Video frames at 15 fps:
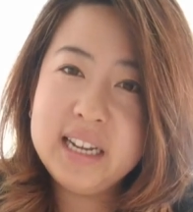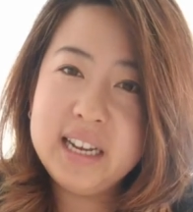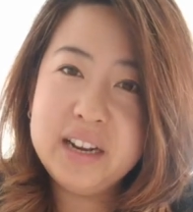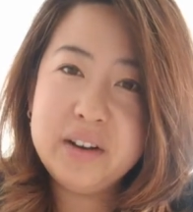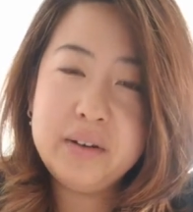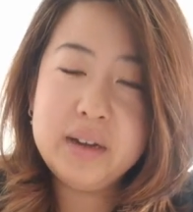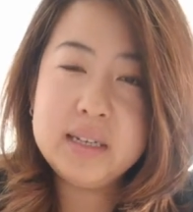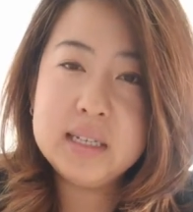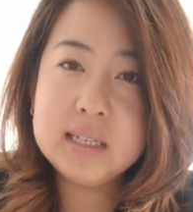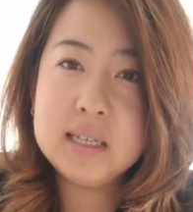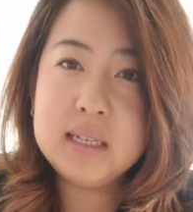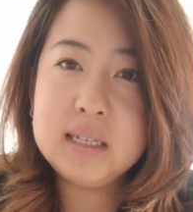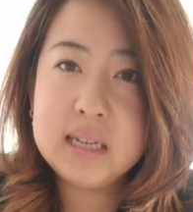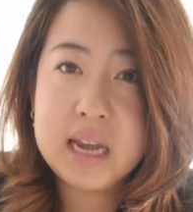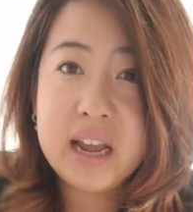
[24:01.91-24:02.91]
It
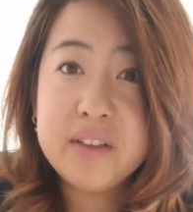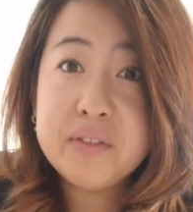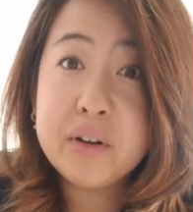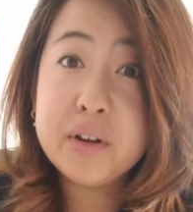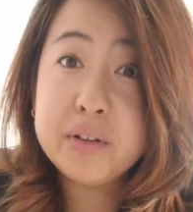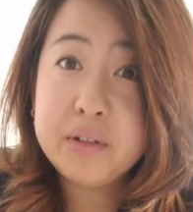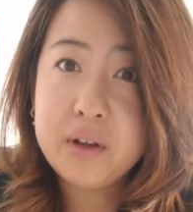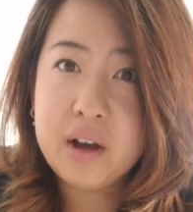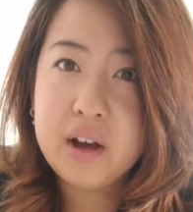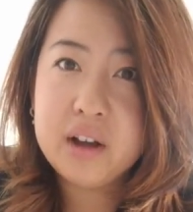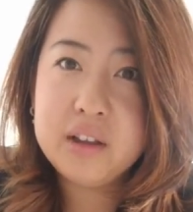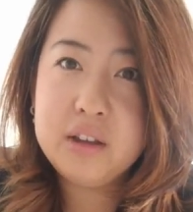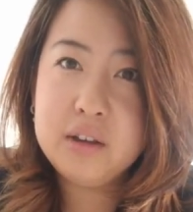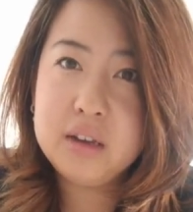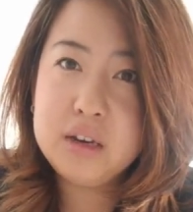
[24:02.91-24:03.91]
doesn't take very
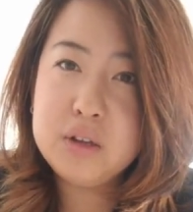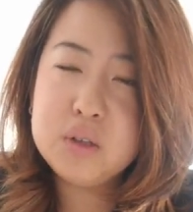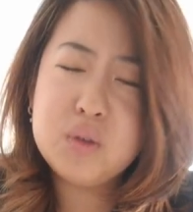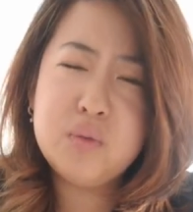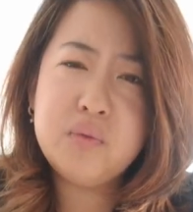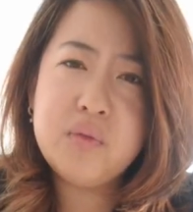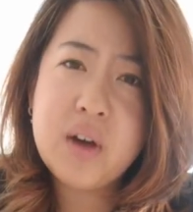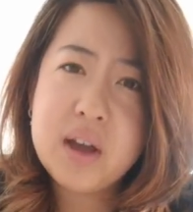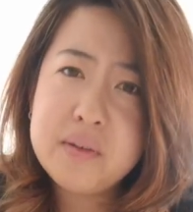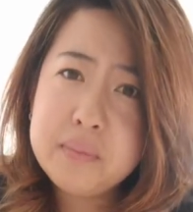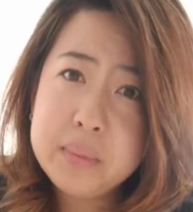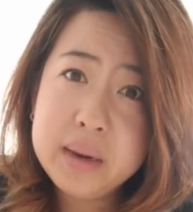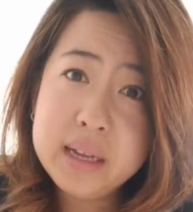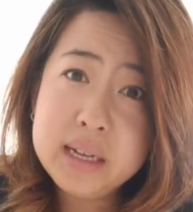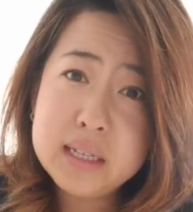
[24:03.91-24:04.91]
long. You can use
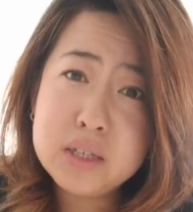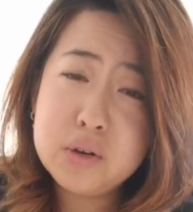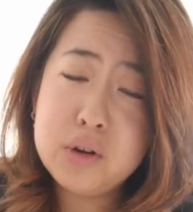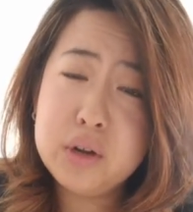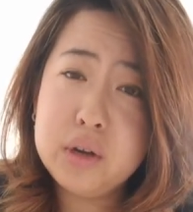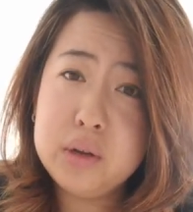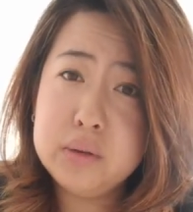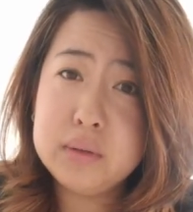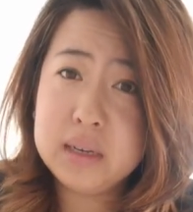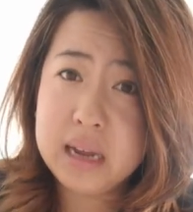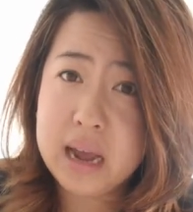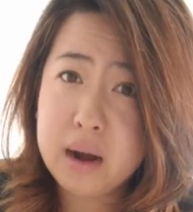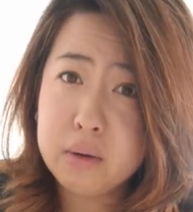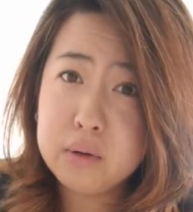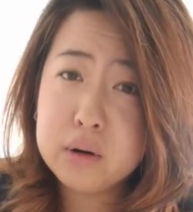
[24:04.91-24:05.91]
5 minutes, or you can use
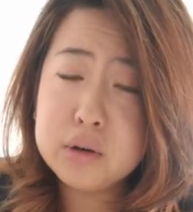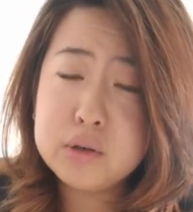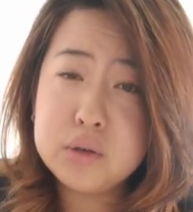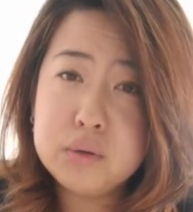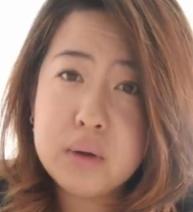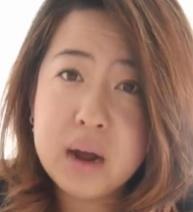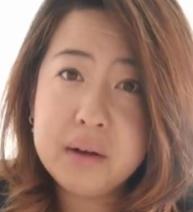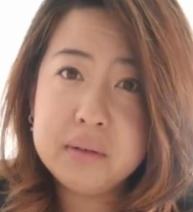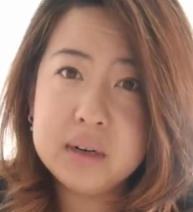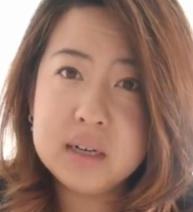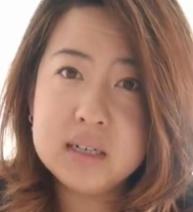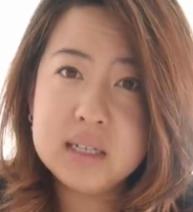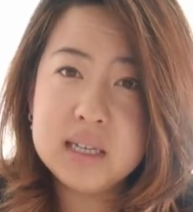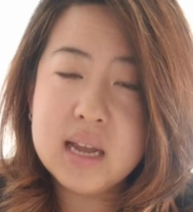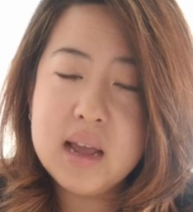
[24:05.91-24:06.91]
an hour or 2
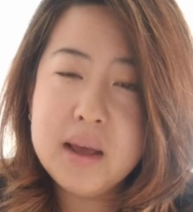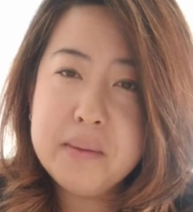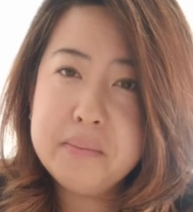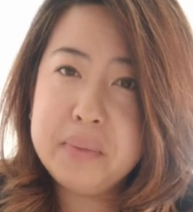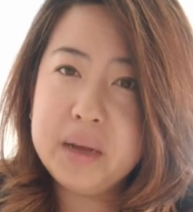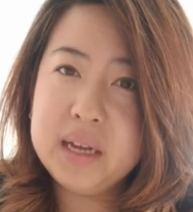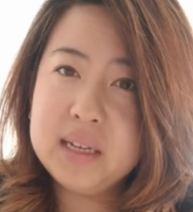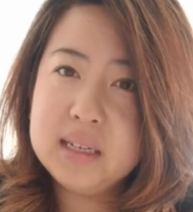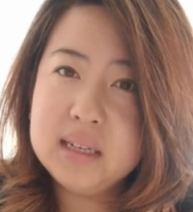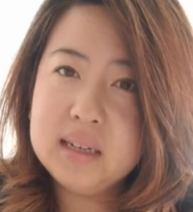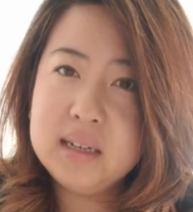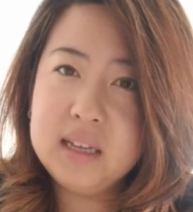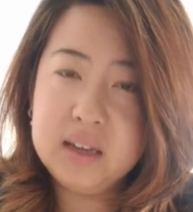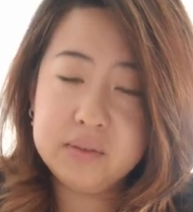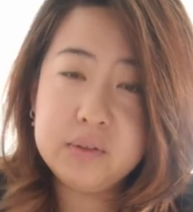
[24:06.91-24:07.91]
hours, but
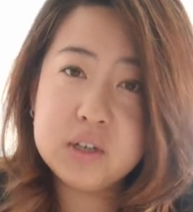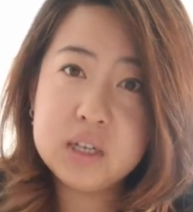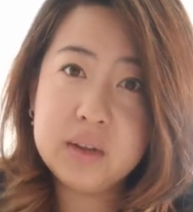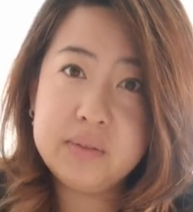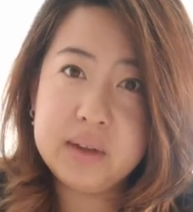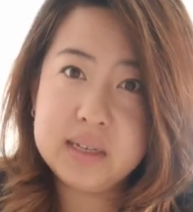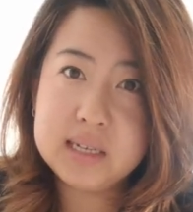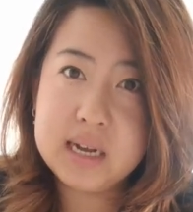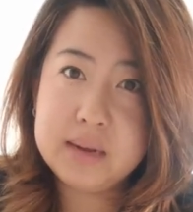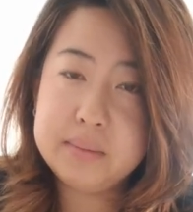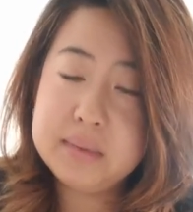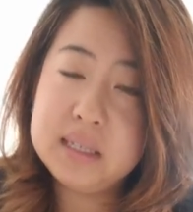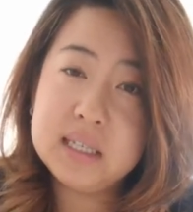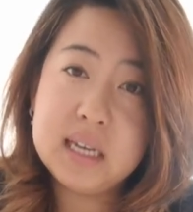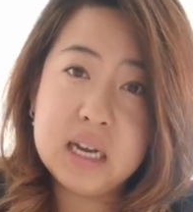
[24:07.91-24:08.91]
give yourself that
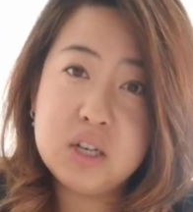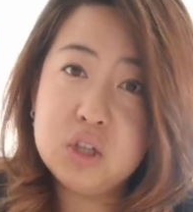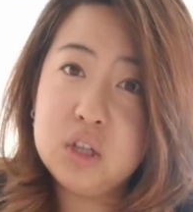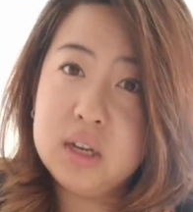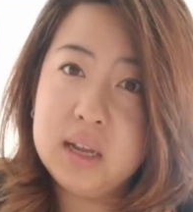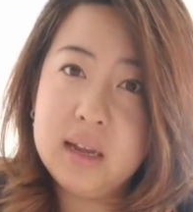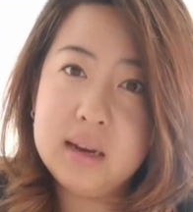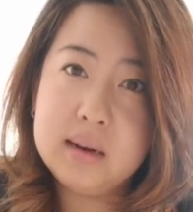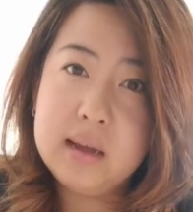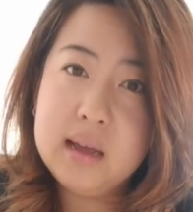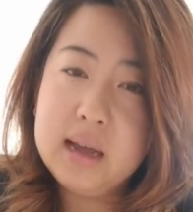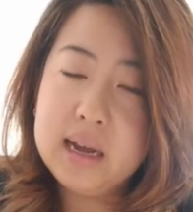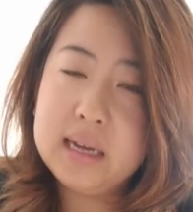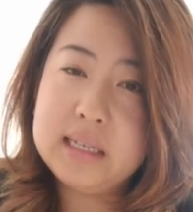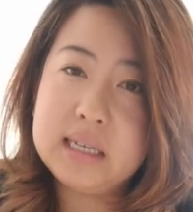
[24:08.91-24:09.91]
time and schedule it in.
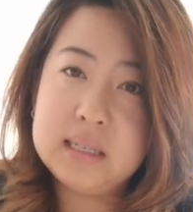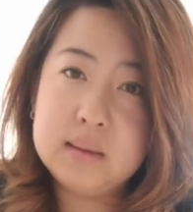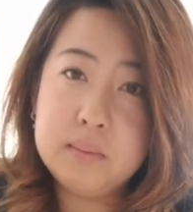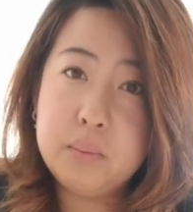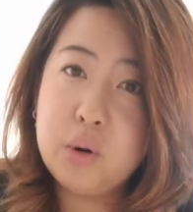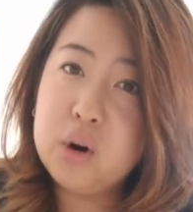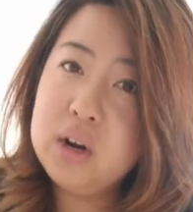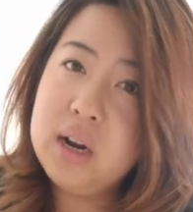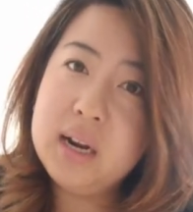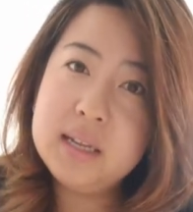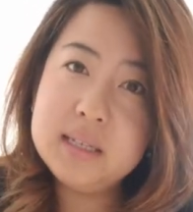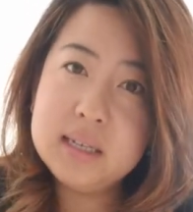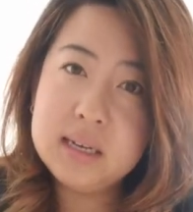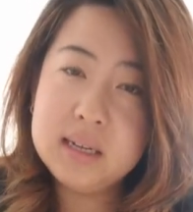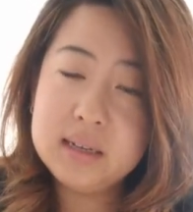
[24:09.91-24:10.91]
Because as important
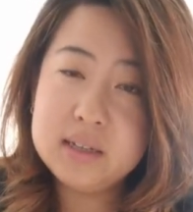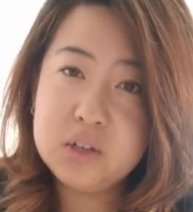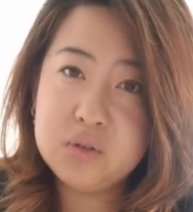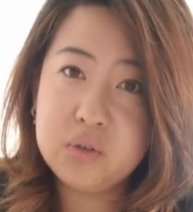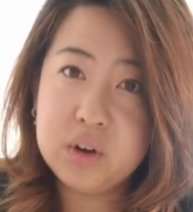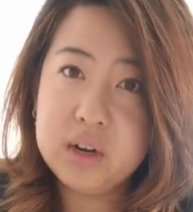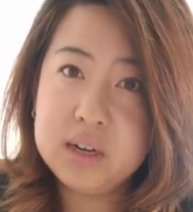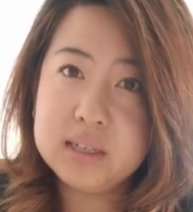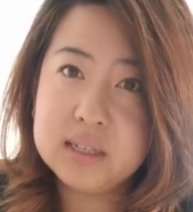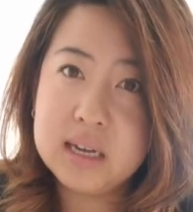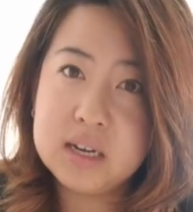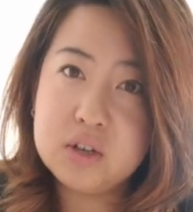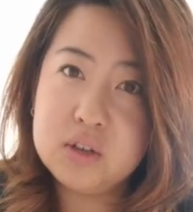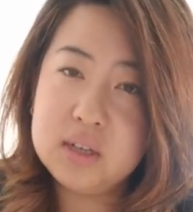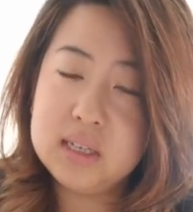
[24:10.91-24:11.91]
as it is for you to
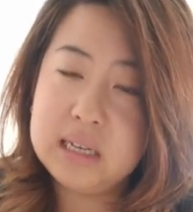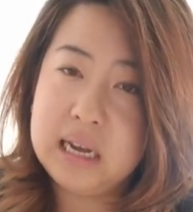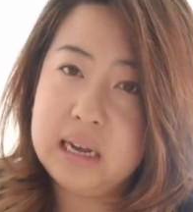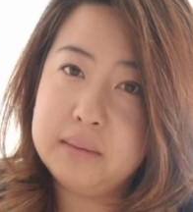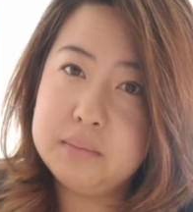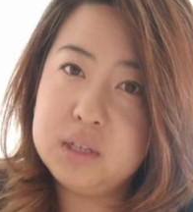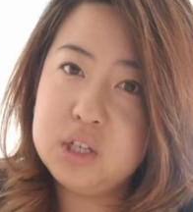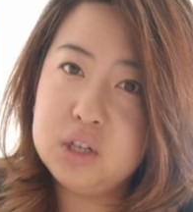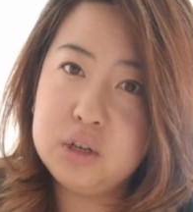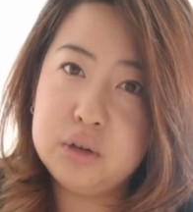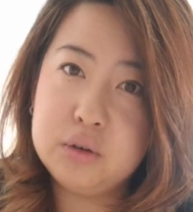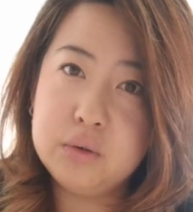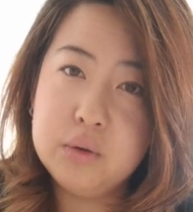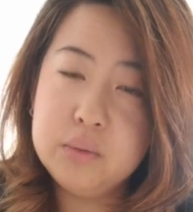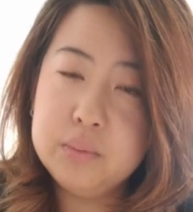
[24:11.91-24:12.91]
schedule in time
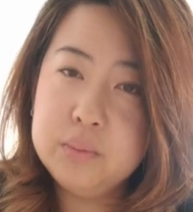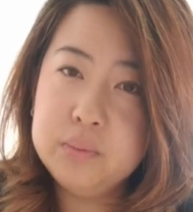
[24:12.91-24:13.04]
to